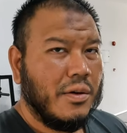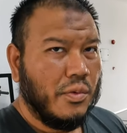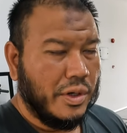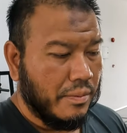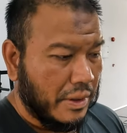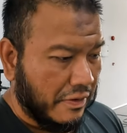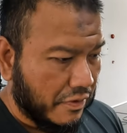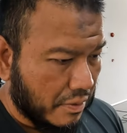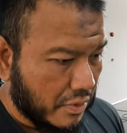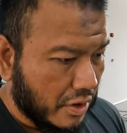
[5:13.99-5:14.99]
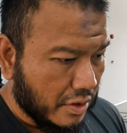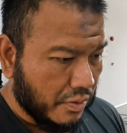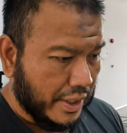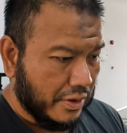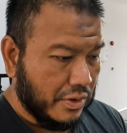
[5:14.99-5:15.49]
wooden platform all the
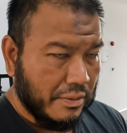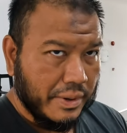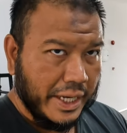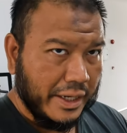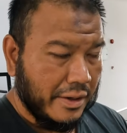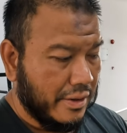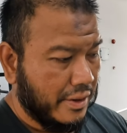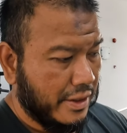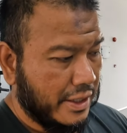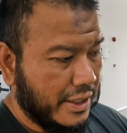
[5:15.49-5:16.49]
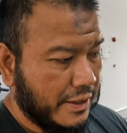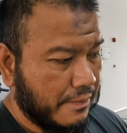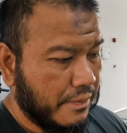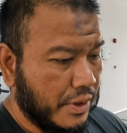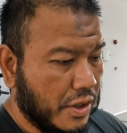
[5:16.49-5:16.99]
way to the back
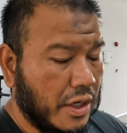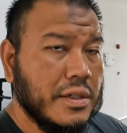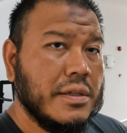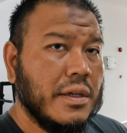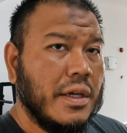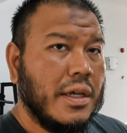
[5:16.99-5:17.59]
um, because